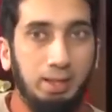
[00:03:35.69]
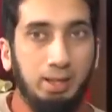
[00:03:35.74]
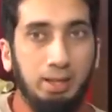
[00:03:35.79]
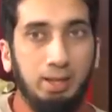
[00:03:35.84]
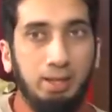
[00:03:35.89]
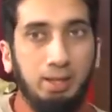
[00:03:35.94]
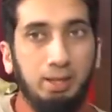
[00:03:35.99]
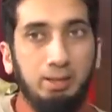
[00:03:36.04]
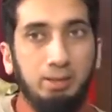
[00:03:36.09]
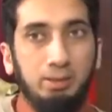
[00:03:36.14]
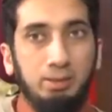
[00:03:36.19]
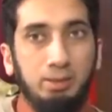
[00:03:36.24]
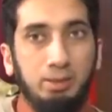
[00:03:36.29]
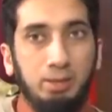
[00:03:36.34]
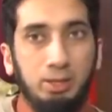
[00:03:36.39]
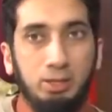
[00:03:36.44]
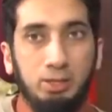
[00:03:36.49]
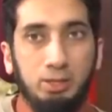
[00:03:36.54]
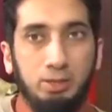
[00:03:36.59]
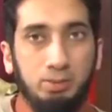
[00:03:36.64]
And
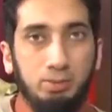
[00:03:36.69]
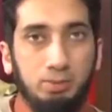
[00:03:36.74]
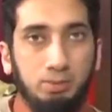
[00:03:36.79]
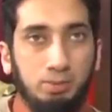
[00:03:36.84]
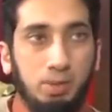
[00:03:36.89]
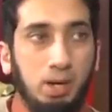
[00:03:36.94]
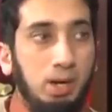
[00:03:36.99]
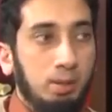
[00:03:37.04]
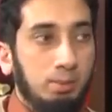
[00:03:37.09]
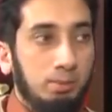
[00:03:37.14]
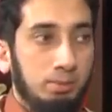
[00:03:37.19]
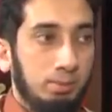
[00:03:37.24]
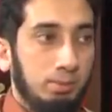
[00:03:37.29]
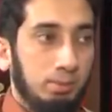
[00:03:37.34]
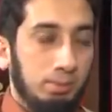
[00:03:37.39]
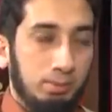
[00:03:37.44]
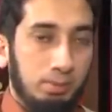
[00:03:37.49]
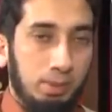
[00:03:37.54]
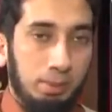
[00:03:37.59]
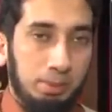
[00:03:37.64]
his
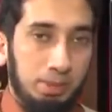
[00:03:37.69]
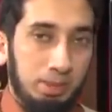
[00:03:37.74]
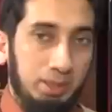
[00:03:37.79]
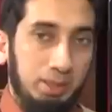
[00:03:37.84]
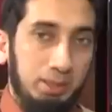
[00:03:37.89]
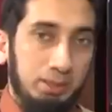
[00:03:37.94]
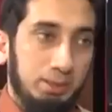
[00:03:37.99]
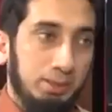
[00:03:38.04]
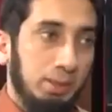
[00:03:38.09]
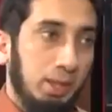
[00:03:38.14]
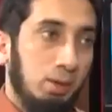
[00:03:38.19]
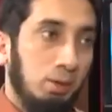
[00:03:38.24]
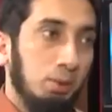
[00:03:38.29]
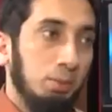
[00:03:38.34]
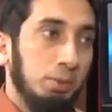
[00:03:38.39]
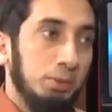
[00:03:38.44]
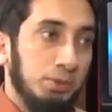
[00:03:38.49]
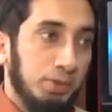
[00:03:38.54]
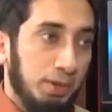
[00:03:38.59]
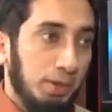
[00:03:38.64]
mom, I mean, he's now
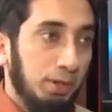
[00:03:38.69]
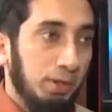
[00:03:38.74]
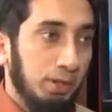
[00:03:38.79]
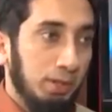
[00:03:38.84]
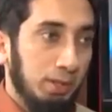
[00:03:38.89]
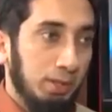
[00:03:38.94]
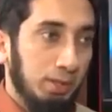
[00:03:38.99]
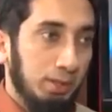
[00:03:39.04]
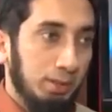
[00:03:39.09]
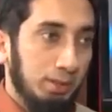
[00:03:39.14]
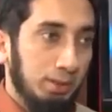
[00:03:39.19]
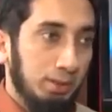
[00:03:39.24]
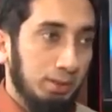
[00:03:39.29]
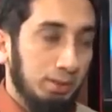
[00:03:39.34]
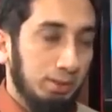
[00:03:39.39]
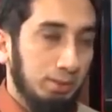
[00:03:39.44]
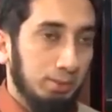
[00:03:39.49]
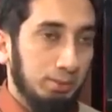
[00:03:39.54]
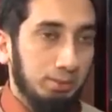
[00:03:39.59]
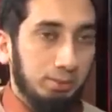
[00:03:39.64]
almost 30,
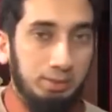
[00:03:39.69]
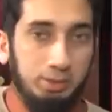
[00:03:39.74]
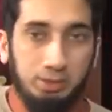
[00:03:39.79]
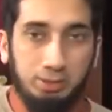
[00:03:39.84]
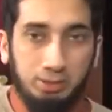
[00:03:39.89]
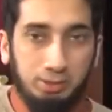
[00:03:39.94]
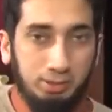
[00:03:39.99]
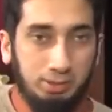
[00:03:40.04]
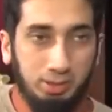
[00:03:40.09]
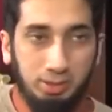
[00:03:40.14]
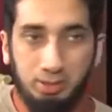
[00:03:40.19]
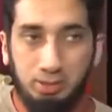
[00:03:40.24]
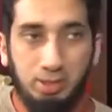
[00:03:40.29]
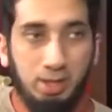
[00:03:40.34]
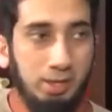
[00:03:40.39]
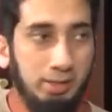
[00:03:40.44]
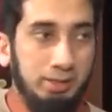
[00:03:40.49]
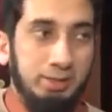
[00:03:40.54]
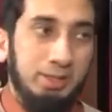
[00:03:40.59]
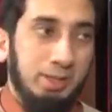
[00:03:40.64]
just did
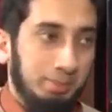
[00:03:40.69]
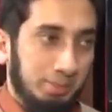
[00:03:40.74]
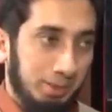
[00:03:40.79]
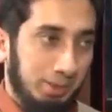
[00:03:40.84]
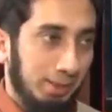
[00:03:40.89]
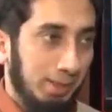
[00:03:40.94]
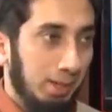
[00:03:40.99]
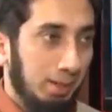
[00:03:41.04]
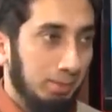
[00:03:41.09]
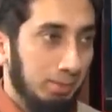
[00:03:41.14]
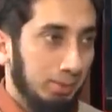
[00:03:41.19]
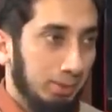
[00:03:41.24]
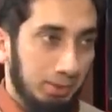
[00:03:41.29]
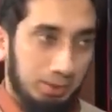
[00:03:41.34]
not accept Islam.